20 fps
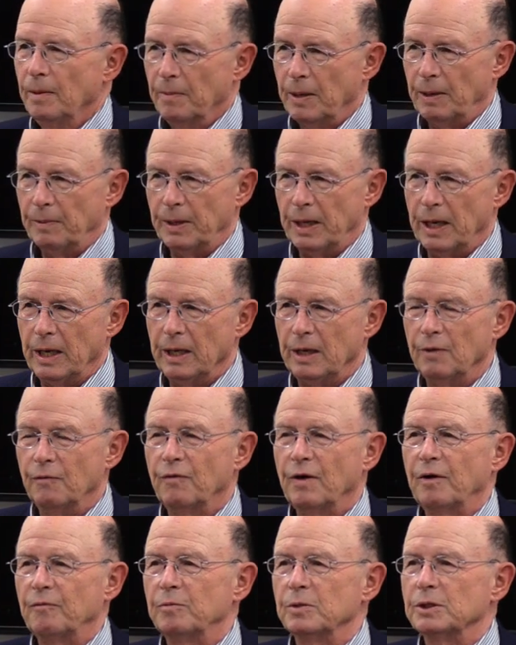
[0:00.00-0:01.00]
Probably
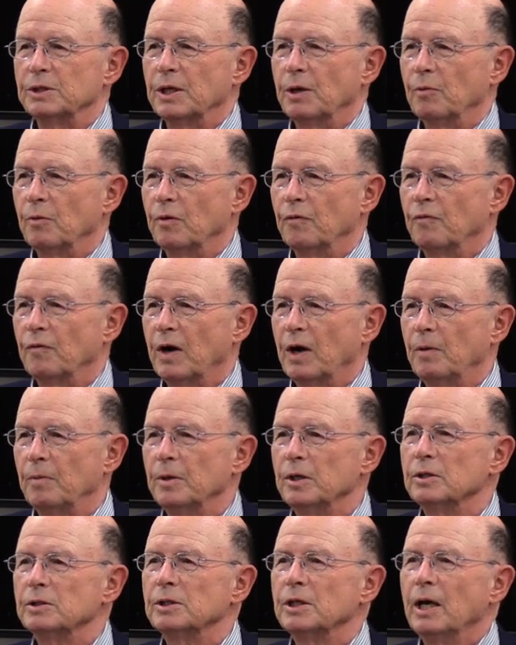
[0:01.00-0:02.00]
85% were
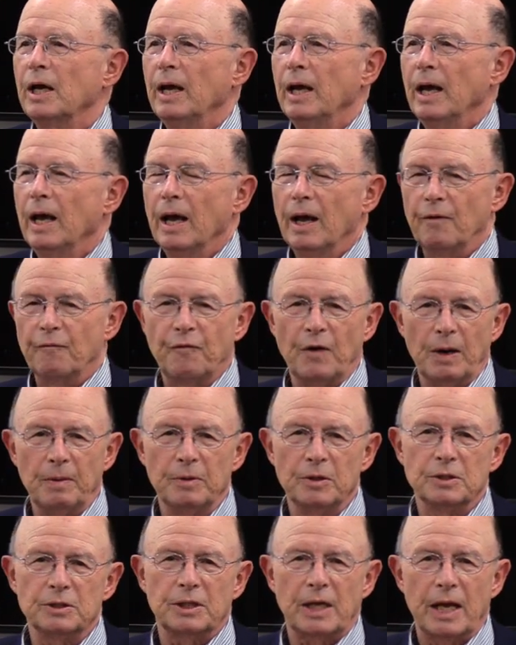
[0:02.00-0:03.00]
farmers. And
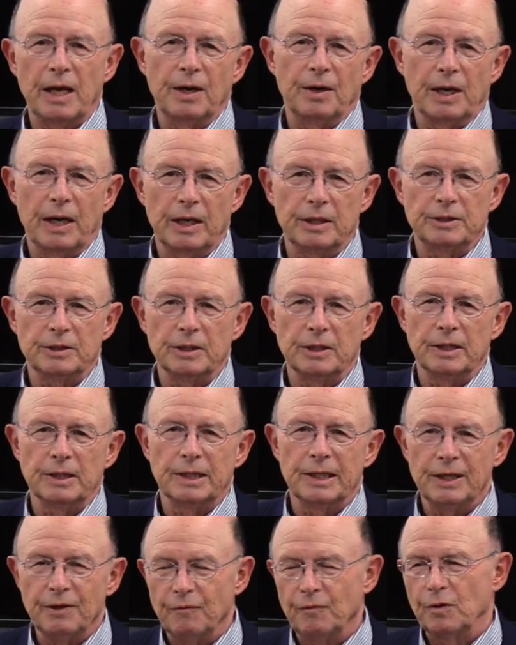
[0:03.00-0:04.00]
farmers can't actually
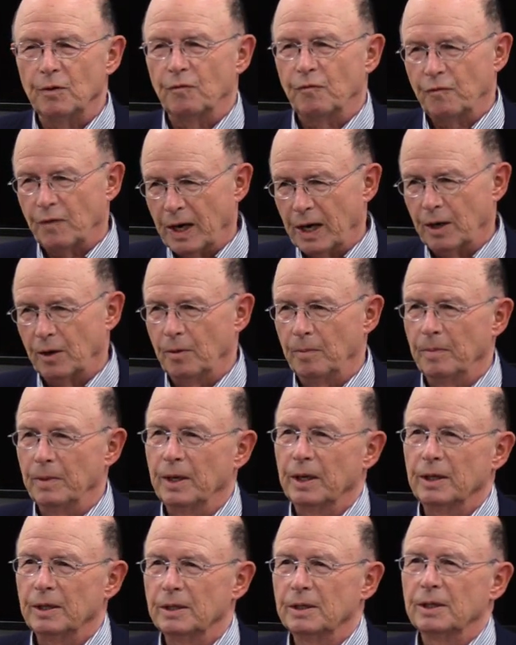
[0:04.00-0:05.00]
leave their farm
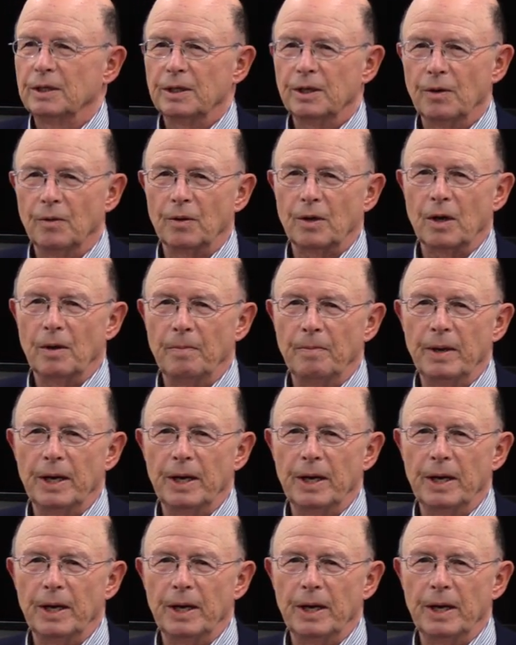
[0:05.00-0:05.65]
and you know come